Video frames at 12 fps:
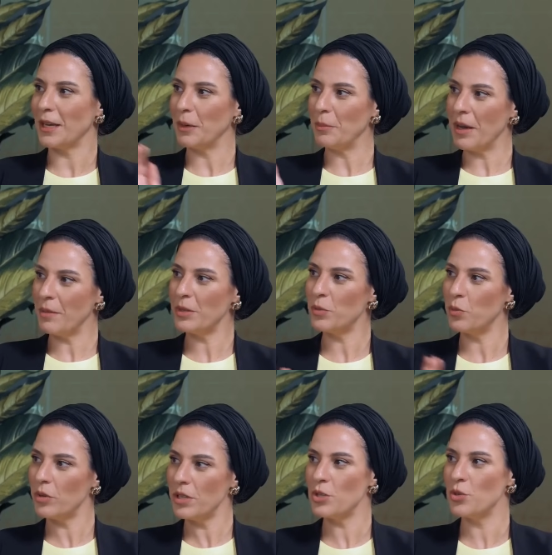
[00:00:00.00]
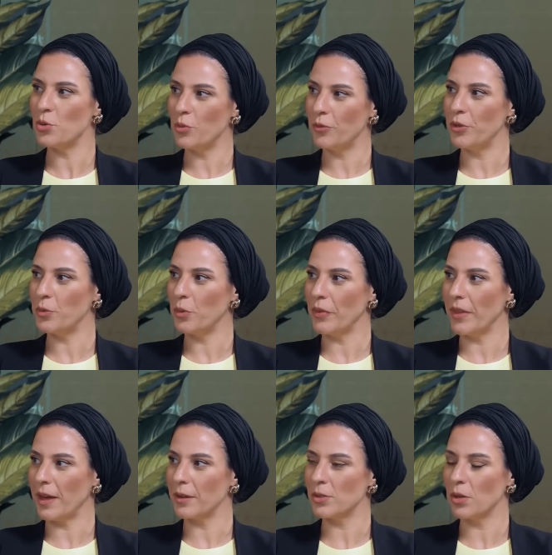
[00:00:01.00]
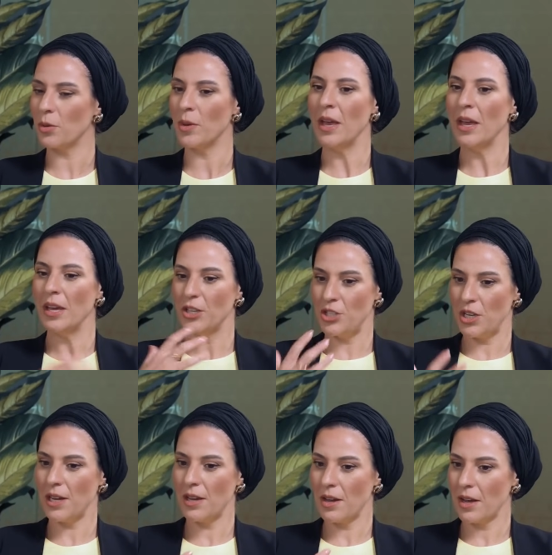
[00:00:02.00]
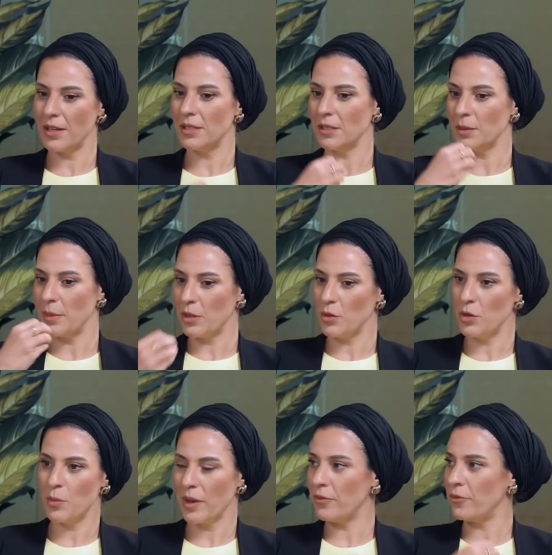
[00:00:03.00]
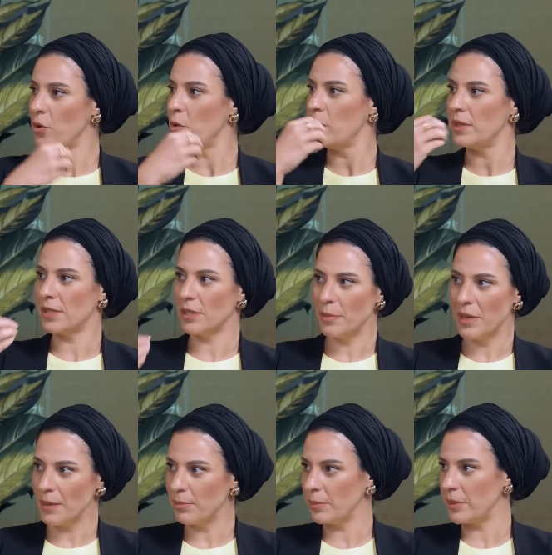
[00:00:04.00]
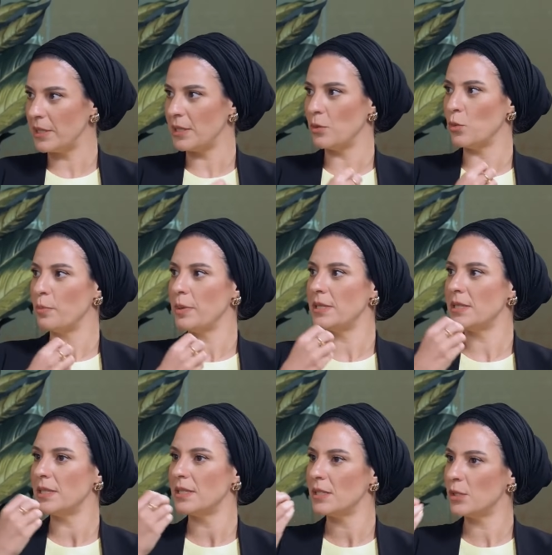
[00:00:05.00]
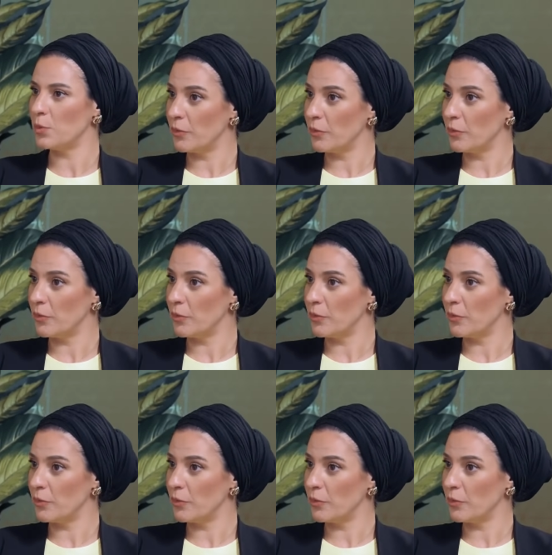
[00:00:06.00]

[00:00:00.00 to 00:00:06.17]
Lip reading: And Mohammad, what is your view on that? So GenAI is going to be the new way forward. It's going to be implemented in all businesses.